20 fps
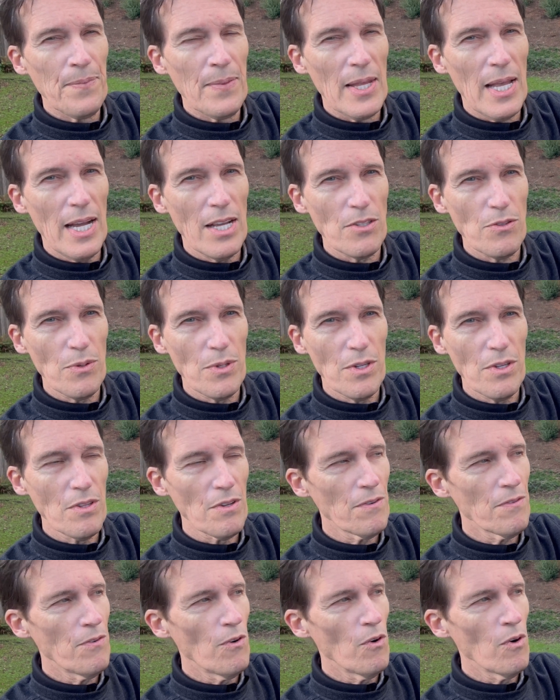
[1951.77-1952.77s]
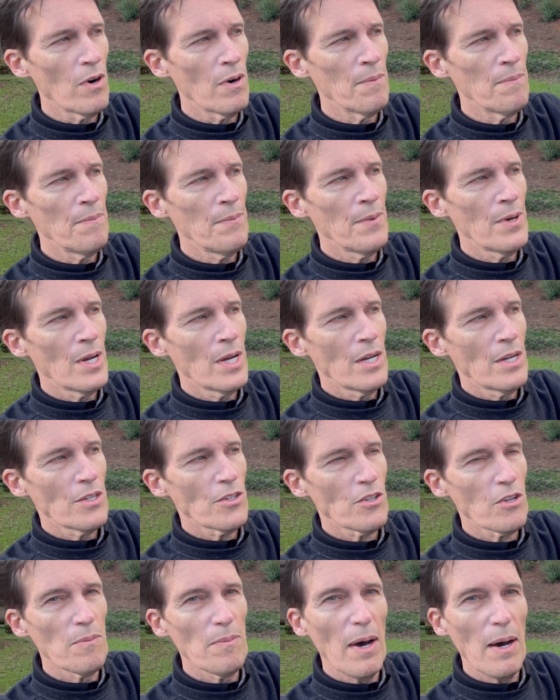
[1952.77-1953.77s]
as we do the form
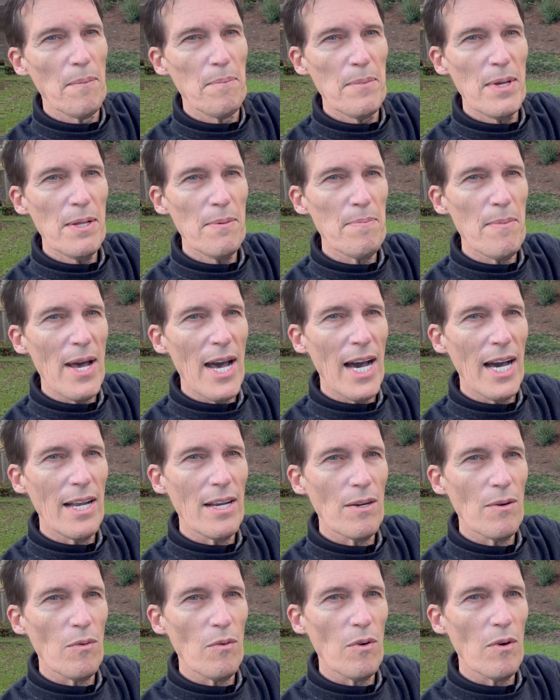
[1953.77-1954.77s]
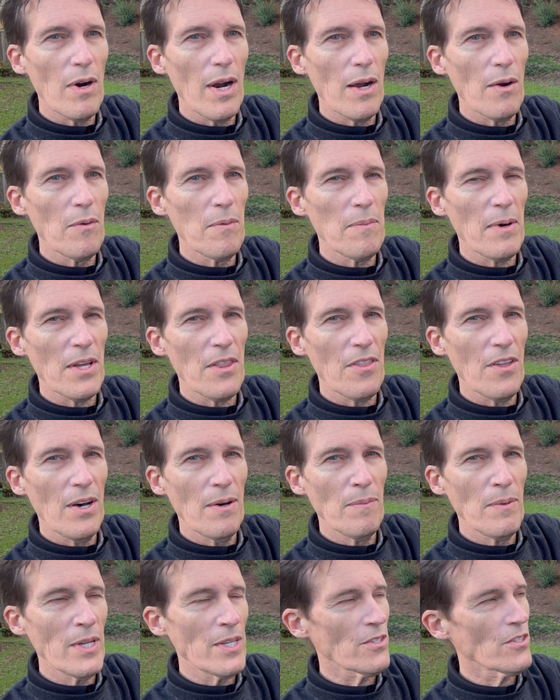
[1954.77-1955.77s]
to about mid-mat, where my
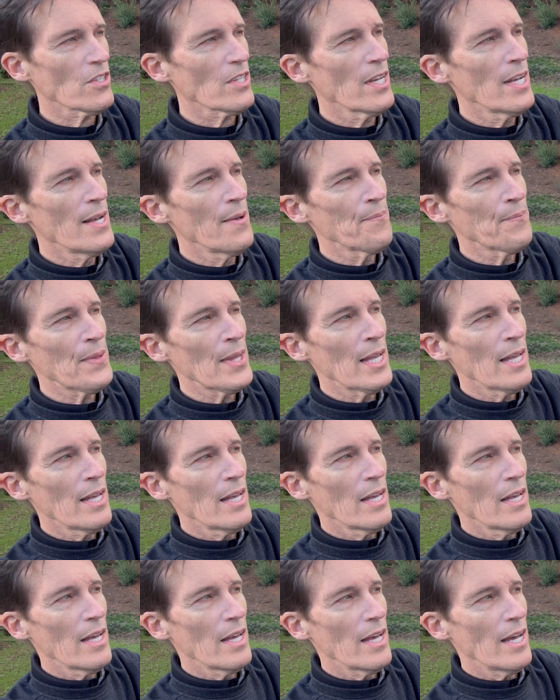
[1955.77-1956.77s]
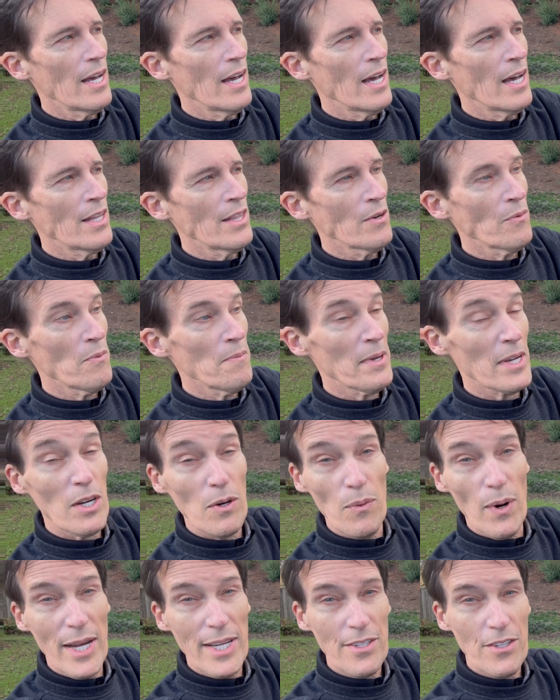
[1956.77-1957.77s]
thumb is. And then we make a
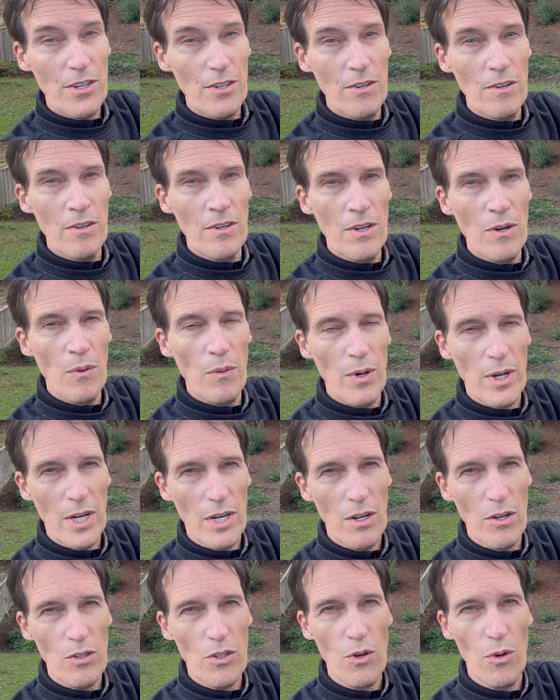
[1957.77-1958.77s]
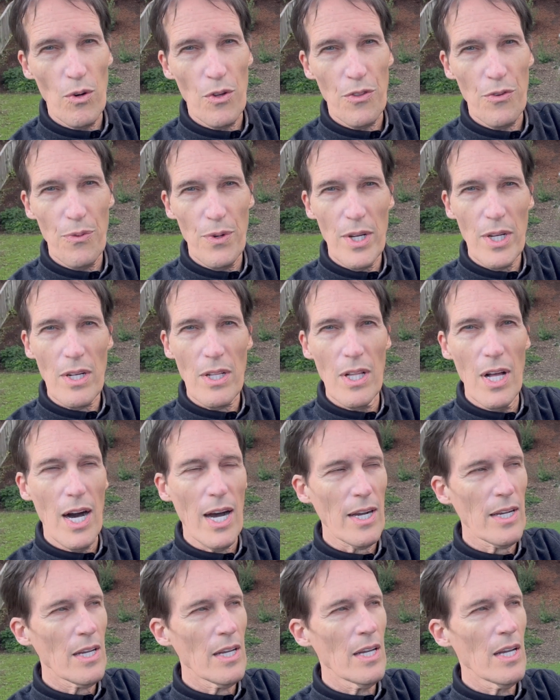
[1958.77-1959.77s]
right turn. We're gonna go toward 3 o'clock,
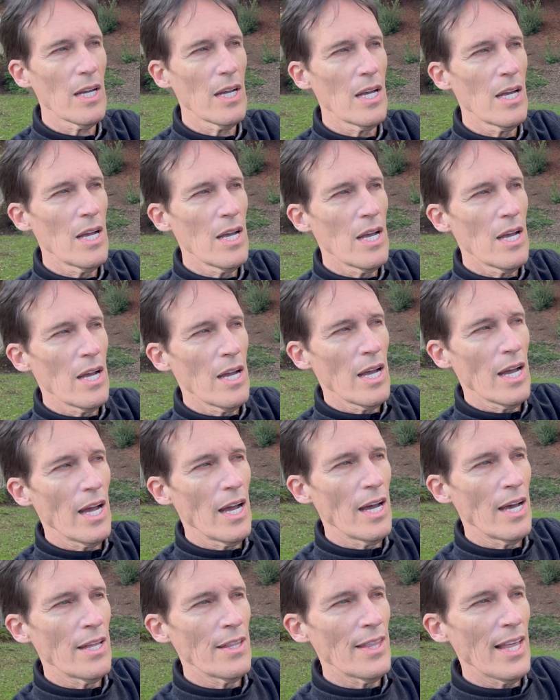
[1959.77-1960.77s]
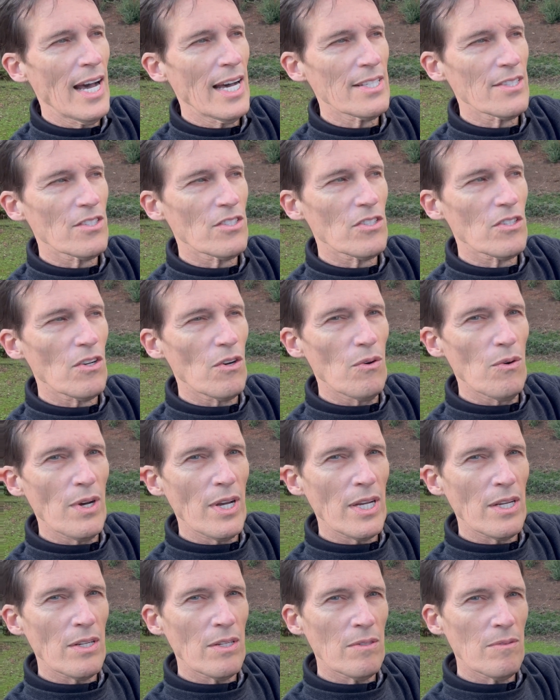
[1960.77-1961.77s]
and that's
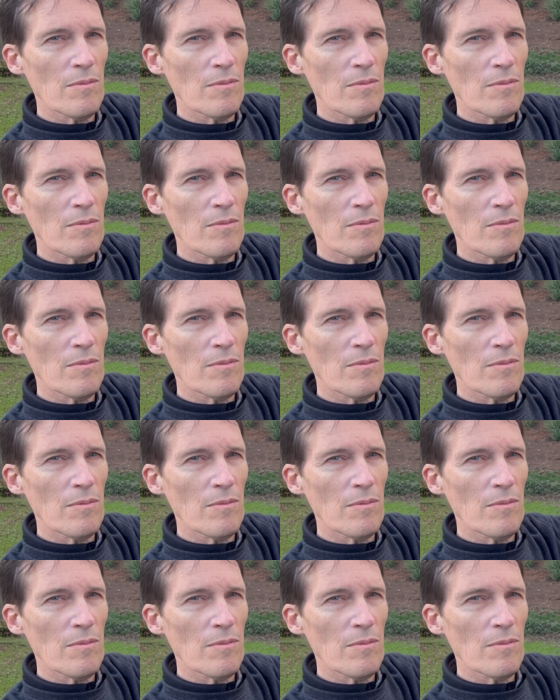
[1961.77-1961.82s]
going